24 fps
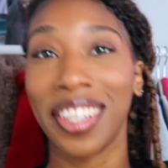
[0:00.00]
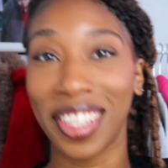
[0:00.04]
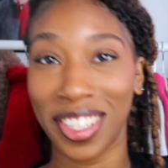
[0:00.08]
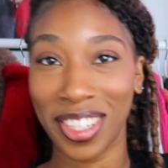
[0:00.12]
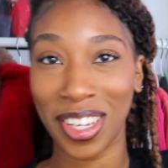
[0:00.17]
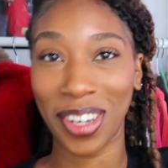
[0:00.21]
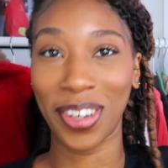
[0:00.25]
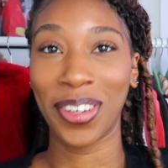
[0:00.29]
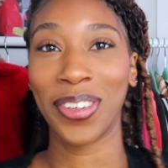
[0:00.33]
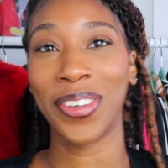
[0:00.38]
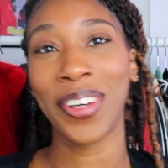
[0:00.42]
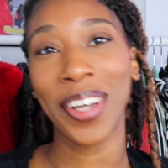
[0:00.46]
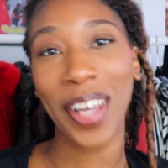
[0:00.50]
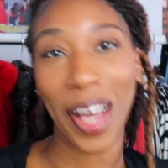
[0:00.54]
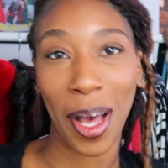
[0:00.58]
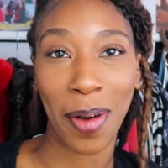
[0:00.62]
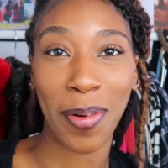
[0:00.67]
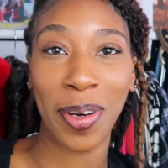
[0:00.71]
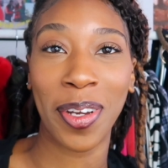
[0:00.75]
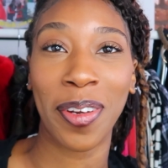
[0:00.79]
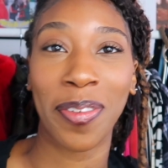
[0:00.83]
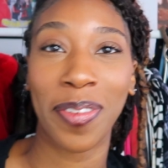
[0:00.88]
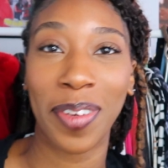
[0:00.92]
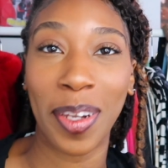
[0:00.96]
so
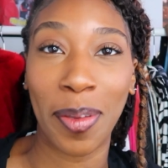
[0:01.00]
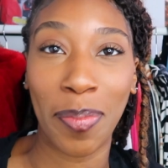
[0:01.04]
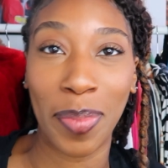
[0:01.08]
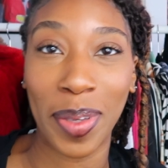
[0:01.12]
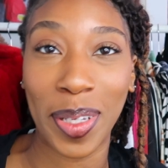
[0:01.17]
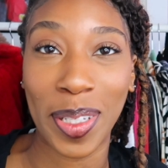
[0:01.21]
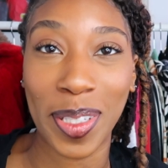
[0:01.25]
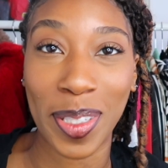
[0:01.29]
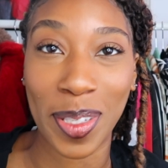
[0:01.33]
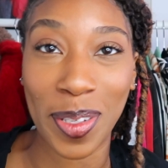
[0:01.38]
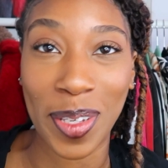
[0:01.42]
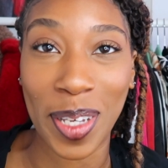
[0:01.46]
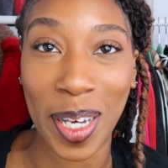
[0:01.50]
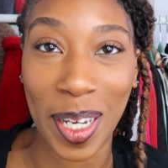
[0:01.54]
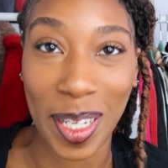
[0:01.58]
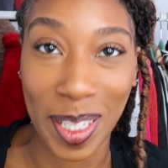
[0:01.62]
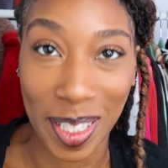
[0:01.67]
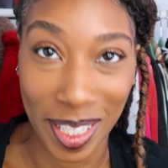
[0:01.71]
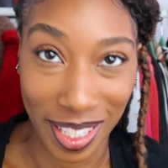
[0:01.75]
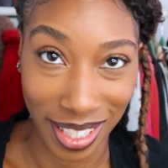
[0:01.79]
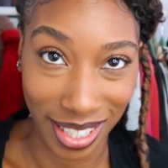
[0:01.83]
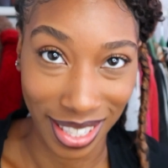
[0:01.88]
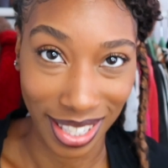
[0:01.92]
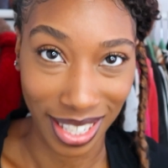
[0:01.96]
I'm gonna flip it so you guys
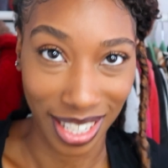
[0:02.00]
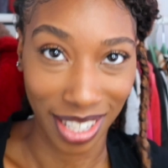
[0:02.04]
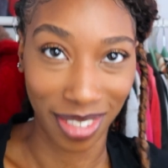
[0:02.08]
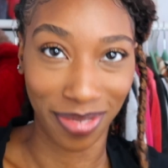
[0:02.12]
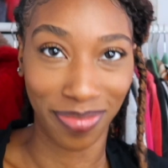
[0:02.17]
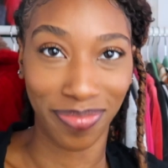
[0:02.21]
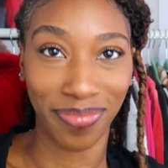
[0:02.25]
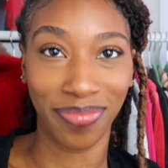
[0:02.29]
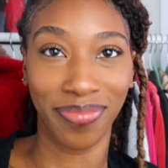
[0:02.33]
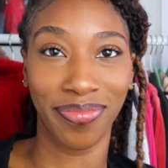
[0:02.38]
can see.